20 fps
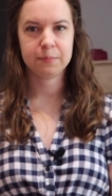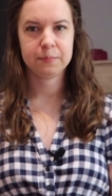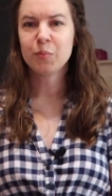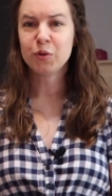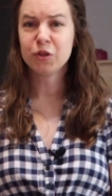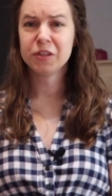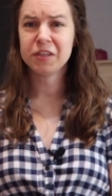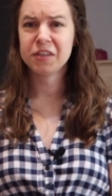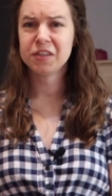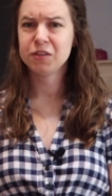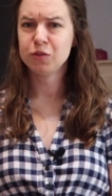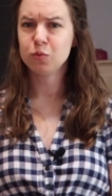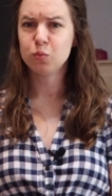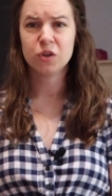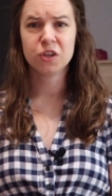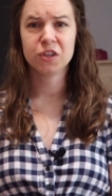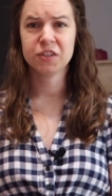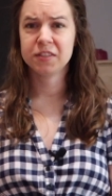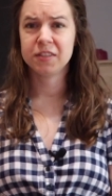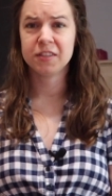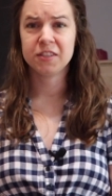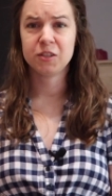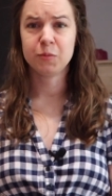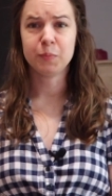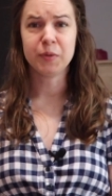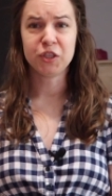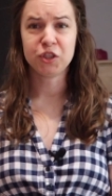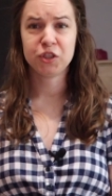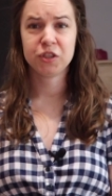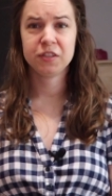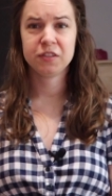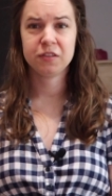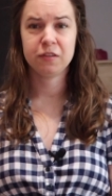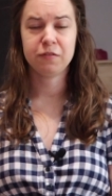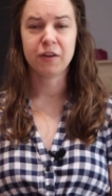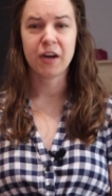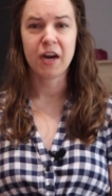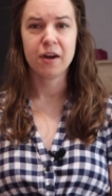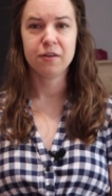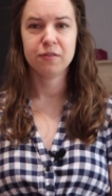Police were suspicious
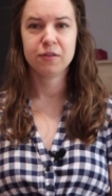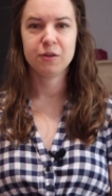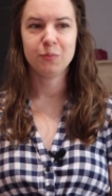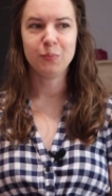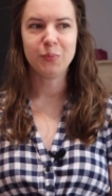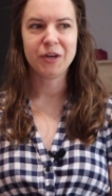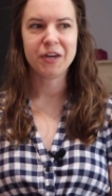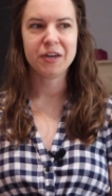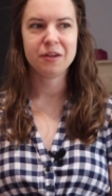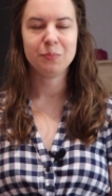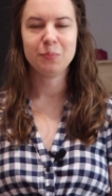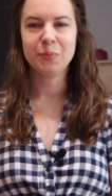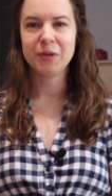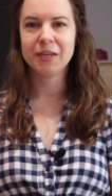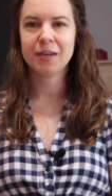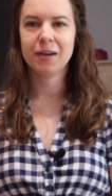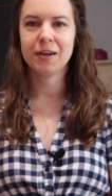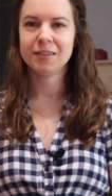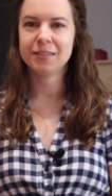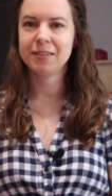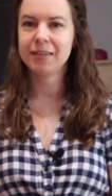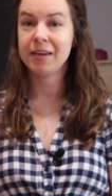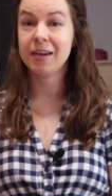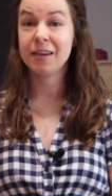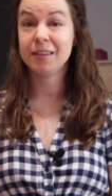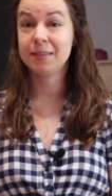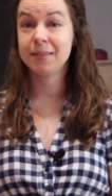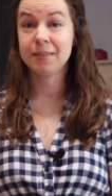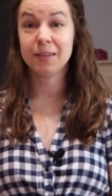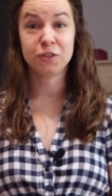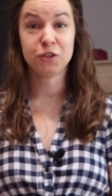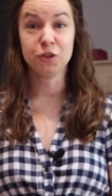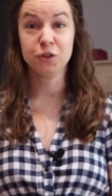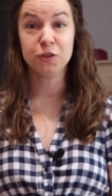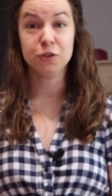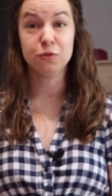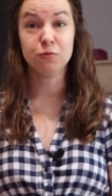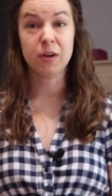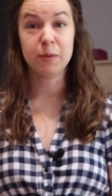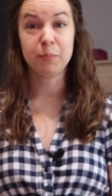of Ira, but because he had such a
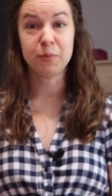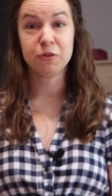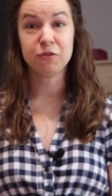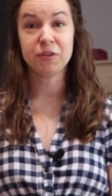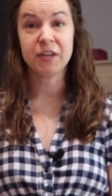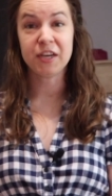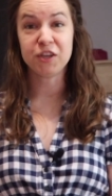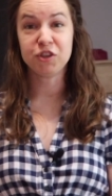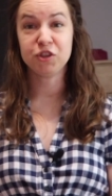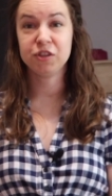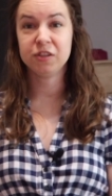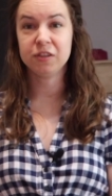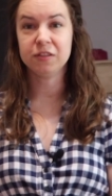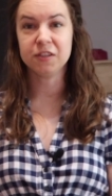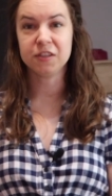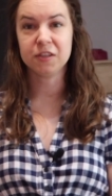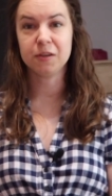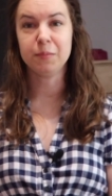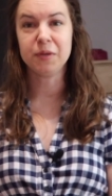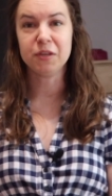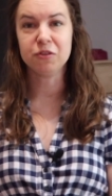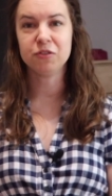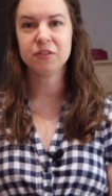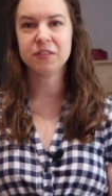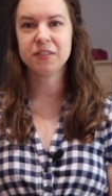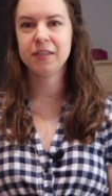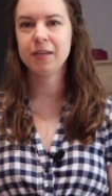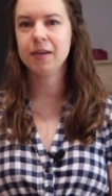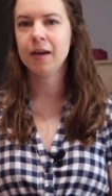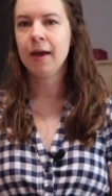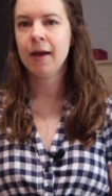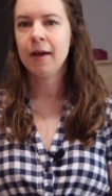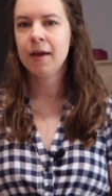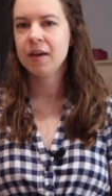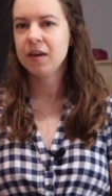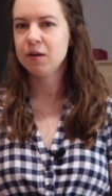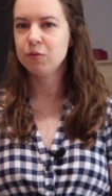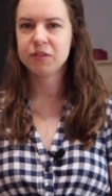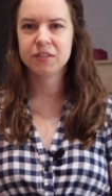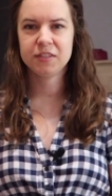good reputation in the community,
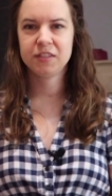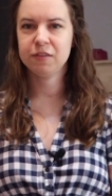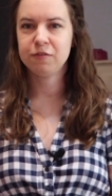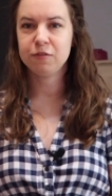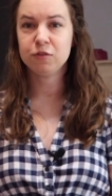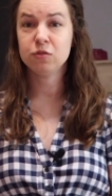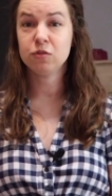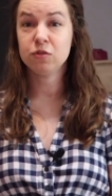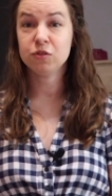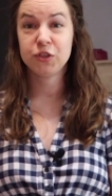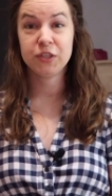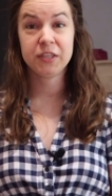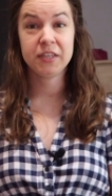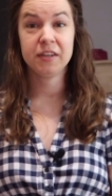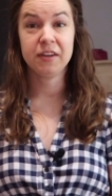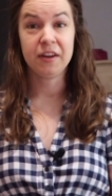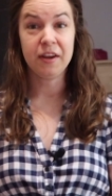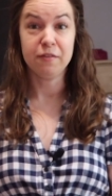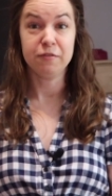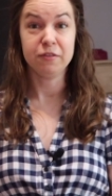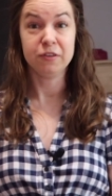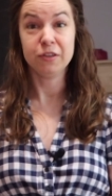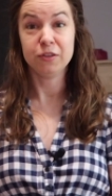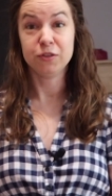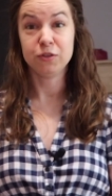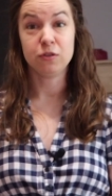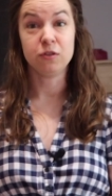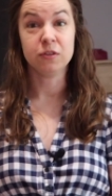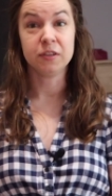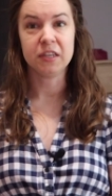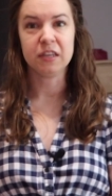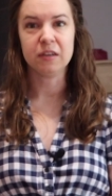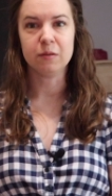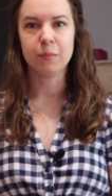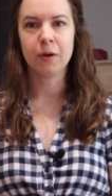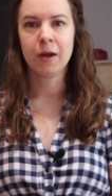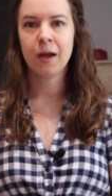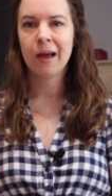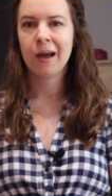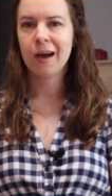it was difficult to get evidence on
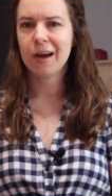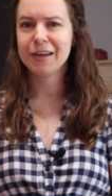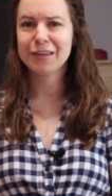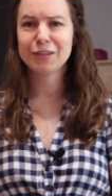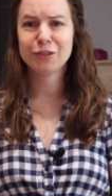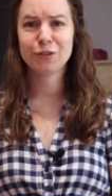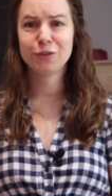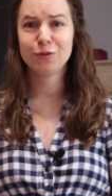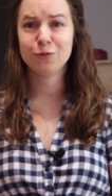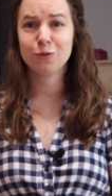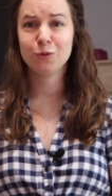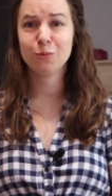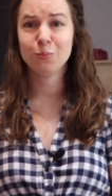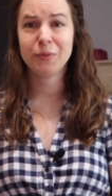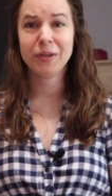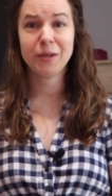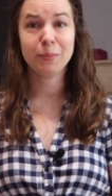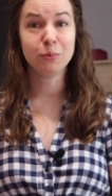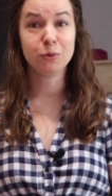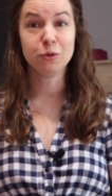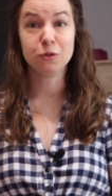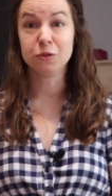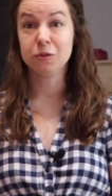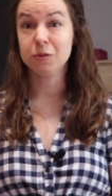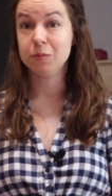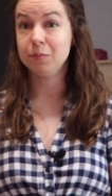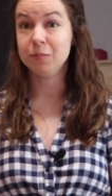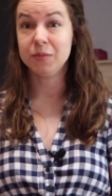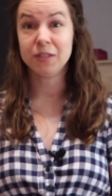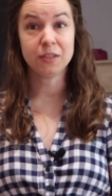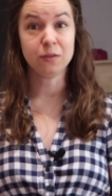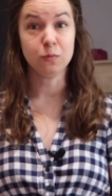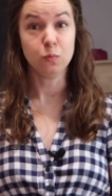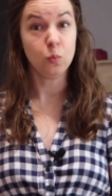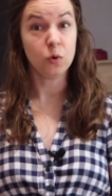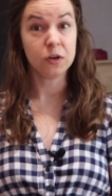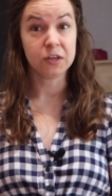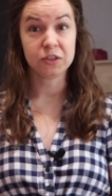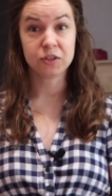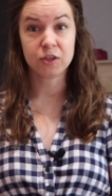him. I assume people didn't
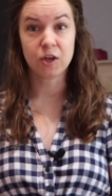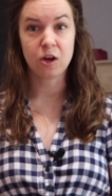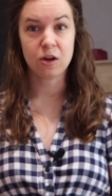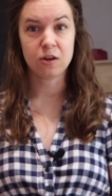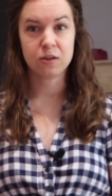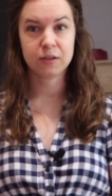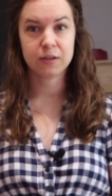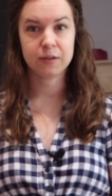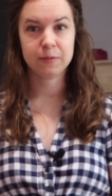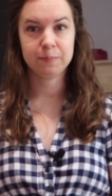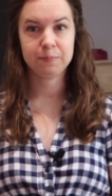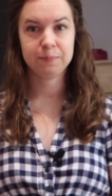want to talk.